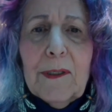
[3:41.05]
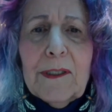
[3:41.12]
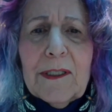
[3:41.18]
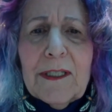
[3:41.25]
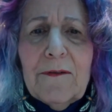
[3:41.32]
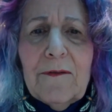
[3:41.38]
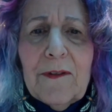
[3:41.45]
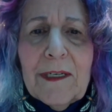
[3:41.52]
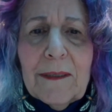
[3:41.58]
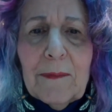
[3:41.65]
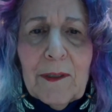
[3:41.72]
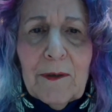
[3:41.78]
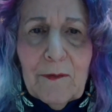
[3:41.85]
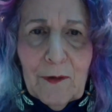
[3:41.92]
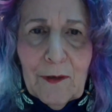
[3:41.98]
Puts the
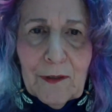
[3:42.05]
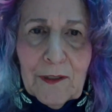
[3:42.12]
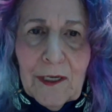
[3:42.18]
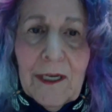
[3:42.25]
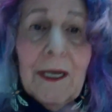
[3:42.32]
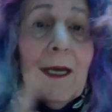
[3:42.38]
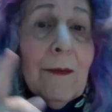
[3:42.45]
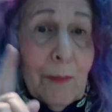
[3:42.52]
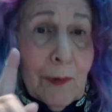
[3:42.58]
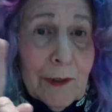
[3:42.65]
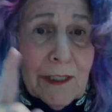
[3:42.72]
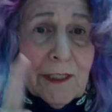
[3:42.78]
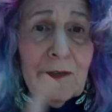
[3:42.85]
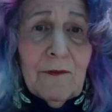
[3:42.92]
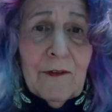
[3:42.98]
family first,
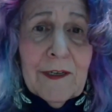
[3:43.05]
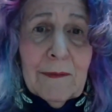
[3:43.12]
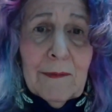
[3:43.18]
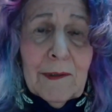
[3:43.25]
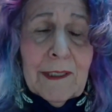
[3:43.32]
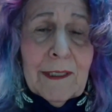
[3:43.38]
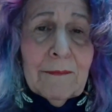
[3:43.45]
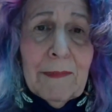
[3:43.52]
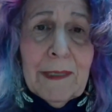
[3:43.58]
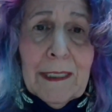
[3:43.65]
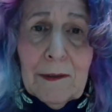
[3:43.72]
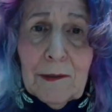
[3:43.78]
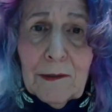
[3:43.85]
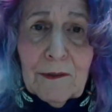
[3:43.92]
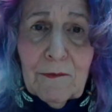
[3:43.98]
puts the family
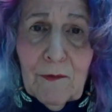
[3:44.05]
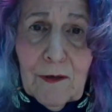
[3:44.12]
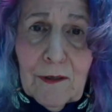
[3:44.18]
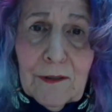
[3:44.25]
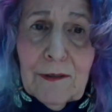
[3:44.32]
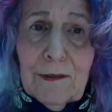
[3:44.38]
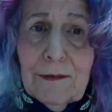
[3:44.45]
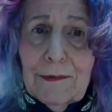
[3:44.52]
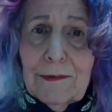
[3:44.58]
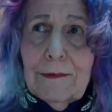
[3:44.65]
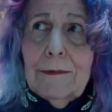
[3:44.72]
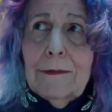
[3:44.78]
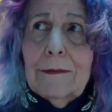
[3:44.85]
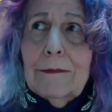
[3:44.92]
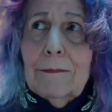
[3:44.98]
males first.
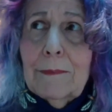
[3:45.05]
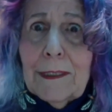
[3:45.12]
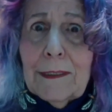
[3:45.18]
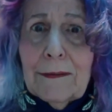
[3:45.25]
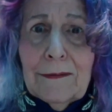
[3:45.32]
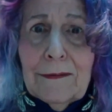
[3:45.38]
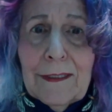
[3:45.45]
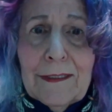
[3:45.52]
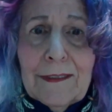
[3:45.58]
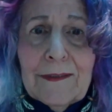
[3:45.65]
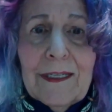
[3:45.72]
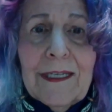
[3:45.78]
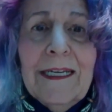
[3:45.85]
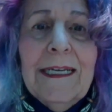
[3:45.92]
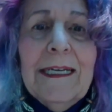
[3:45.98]
Oh my
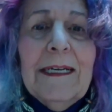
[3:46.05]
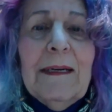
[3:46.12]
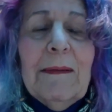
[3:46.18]
goodness,